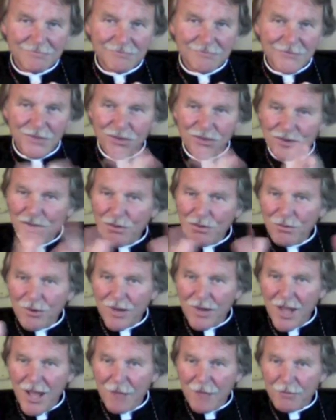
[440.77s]
You know what
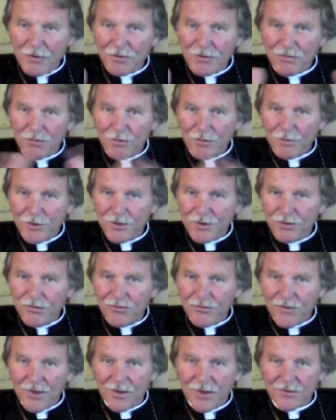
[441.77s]
happens when we do
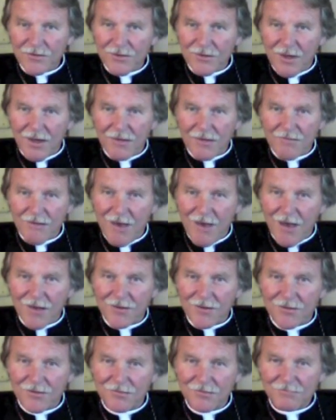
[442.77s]
things like
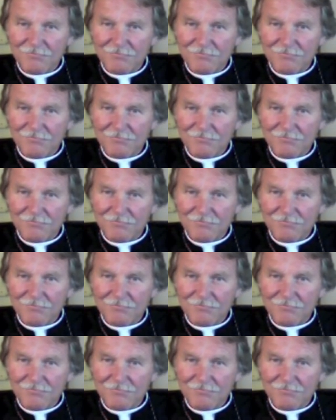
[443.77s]
that?